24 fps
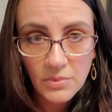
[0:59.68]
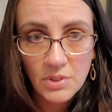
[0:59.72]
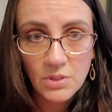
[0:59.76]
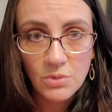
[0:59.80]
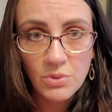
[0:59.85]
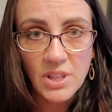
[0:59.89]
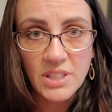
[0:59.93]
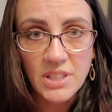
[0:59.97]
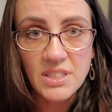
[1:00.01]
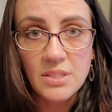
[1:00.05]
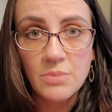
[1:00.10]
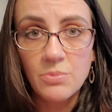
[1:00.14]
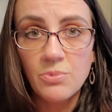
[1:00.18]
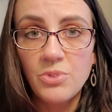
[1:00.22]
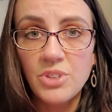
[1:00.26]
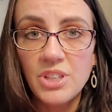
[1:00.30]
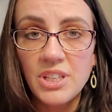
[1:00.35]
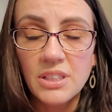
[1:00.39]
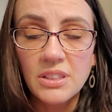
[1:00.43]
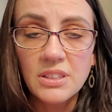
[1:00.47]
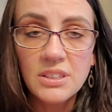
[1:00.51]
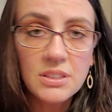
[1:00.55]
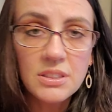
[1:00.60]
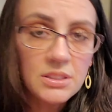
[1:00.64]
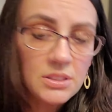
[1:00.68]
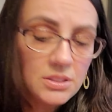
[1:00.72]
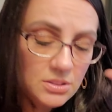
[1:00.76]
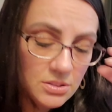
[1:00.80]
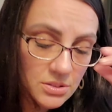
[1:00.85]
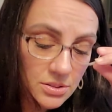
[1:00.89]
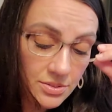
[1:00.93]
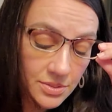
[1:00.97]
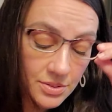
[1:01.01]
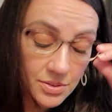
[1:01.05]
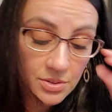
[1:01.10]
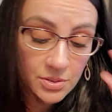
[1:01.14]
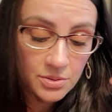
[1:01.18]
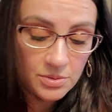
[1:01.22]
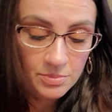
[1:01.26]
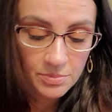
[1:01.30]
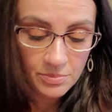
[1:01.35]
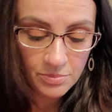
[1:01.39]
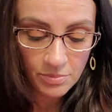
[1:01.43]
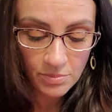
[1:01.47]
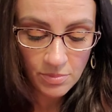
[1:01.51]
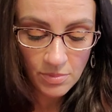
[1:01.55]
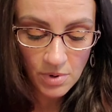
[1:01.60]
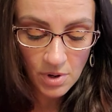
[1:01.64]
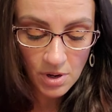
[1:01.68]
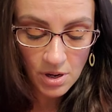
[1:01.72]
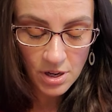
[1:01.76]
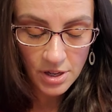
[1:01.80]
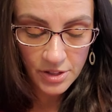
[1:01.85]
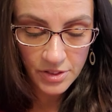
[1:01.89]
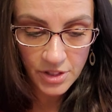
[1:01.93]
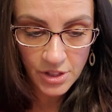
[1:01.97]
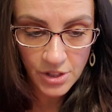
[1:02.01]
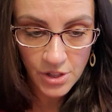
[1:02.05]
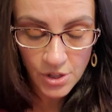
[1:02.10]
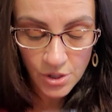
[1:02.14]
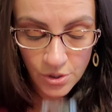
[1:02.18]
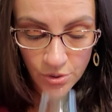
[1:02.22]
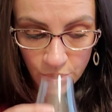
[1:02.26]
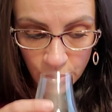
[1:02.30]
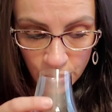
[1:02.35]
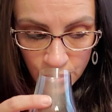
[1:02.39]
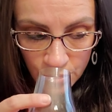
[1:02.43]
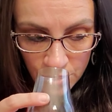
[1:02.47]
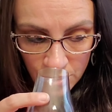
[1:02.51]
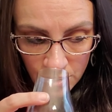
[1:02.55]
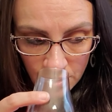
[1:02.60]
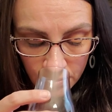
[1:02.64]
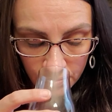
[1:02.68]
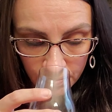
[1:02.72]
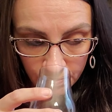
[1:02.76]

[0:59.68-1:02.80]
Got some vanilla on the nose.